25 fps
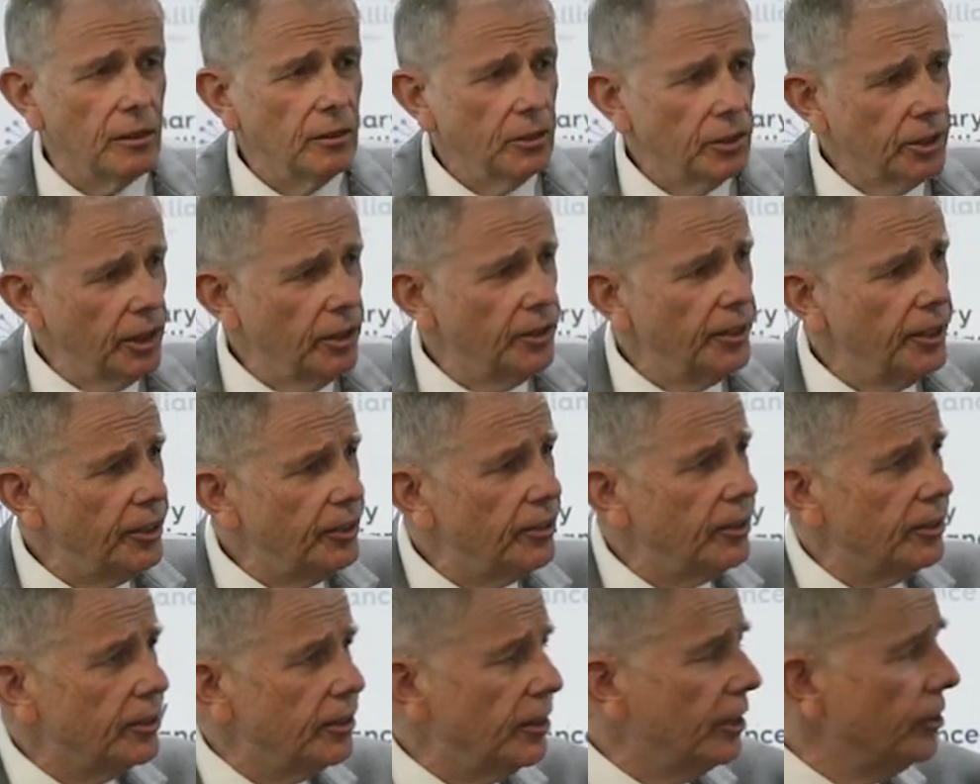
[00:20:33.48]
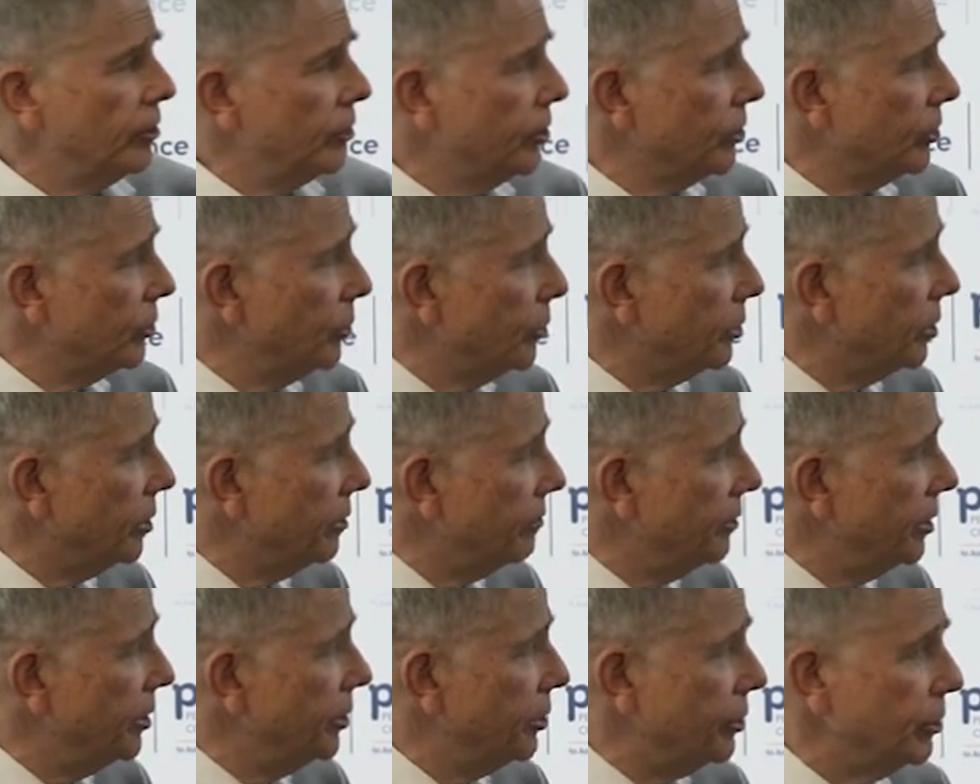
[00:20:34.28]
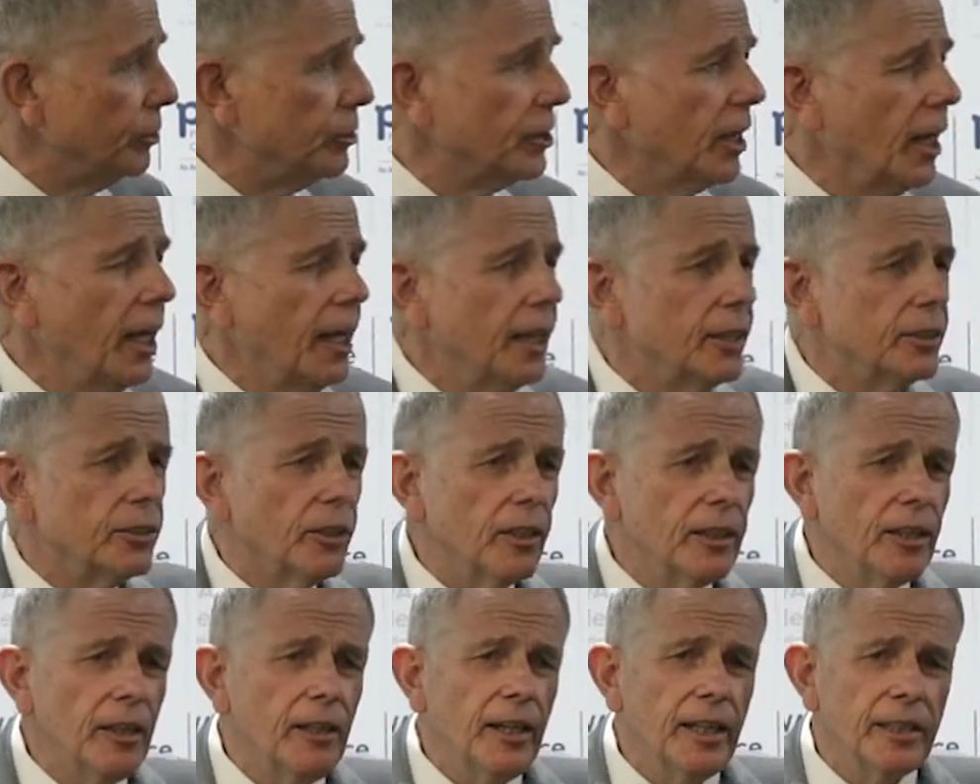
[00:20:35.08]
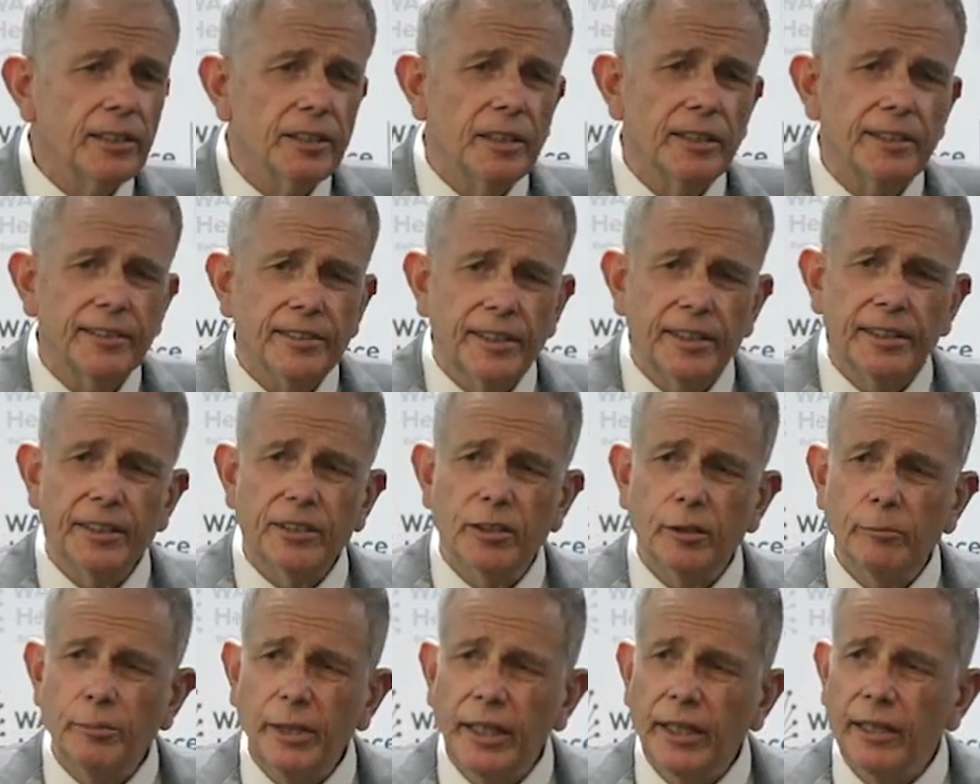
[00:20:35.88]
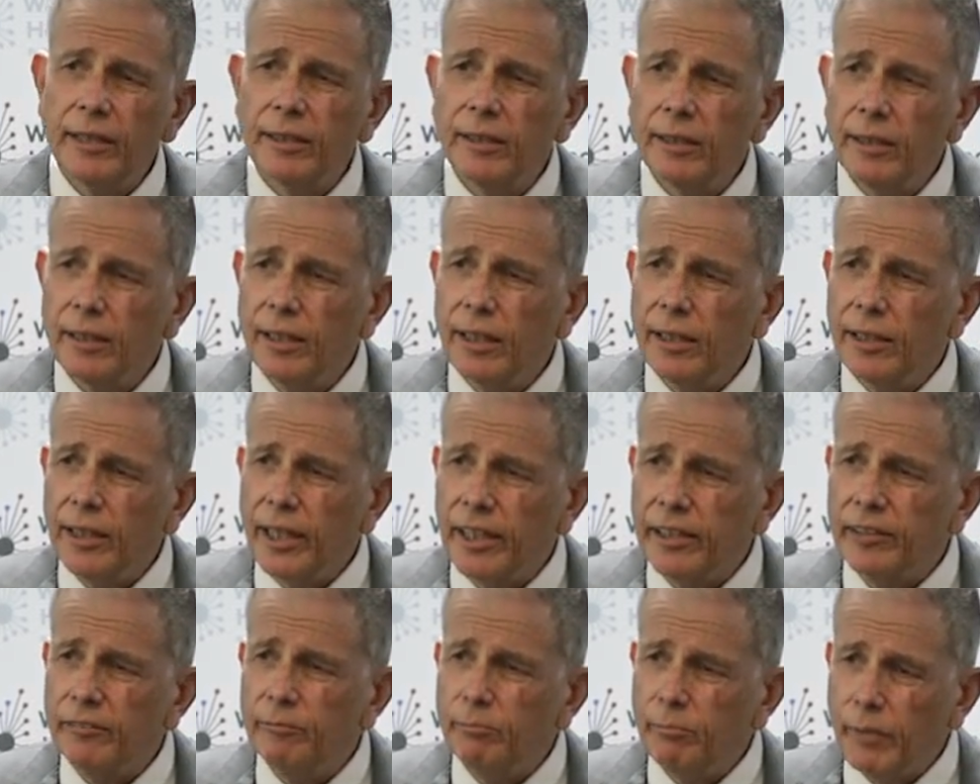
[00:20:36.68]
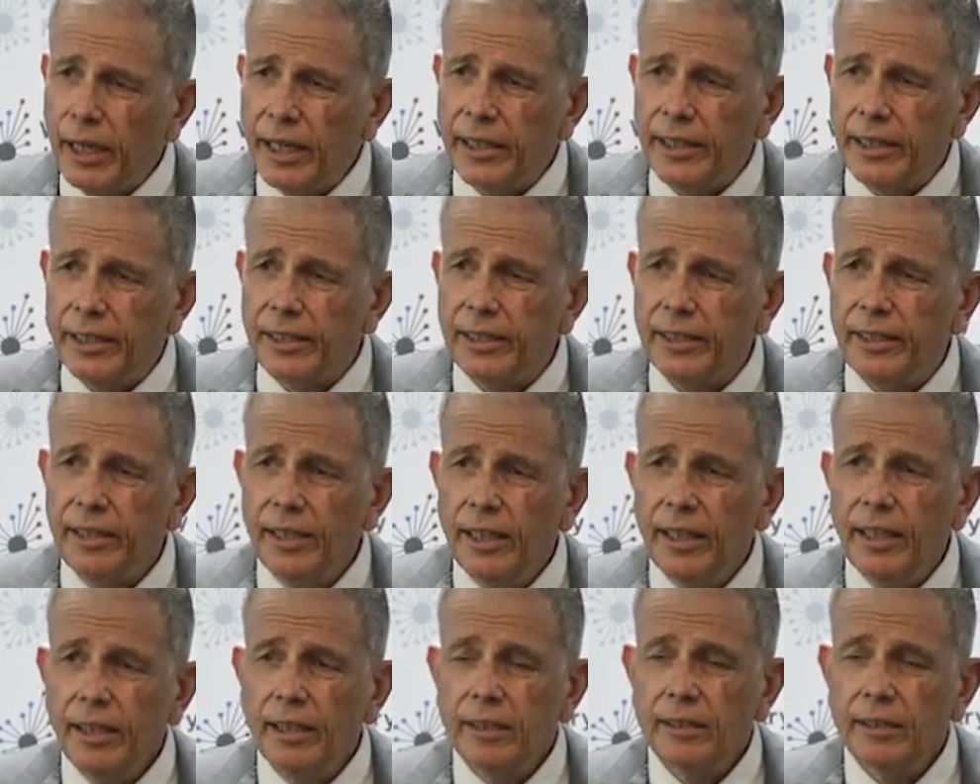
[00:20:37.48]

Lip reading: So there are those sorts of issues. So I don't actually think it's about a lack of money.